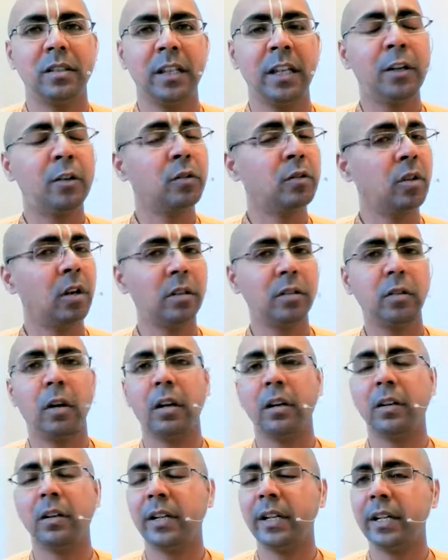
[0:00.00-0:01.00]
He could not
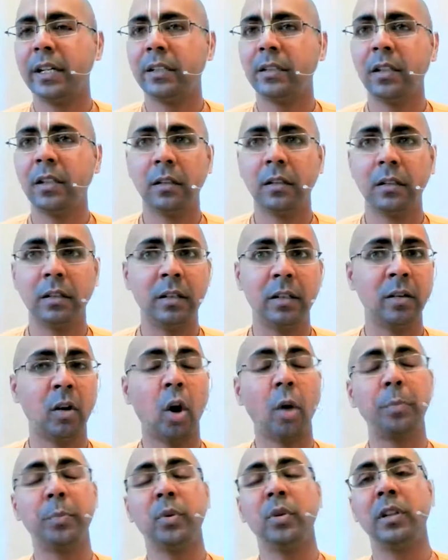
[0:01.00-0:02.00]
tolerate the
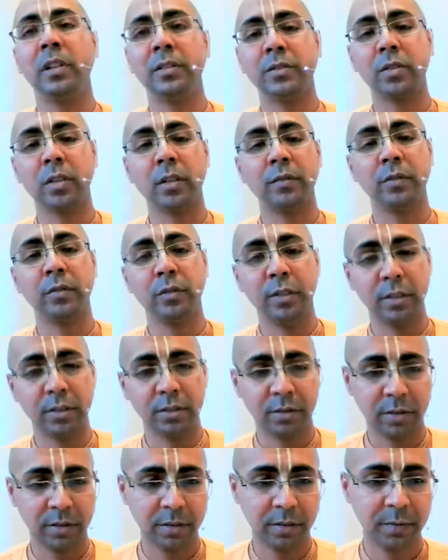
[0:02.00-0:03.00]
opulence of
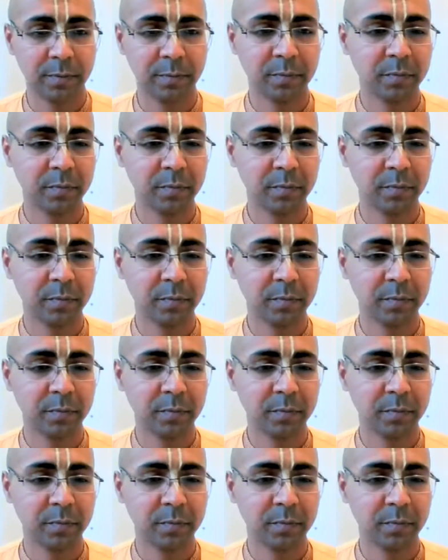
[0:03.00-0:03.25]
Yudhishthira.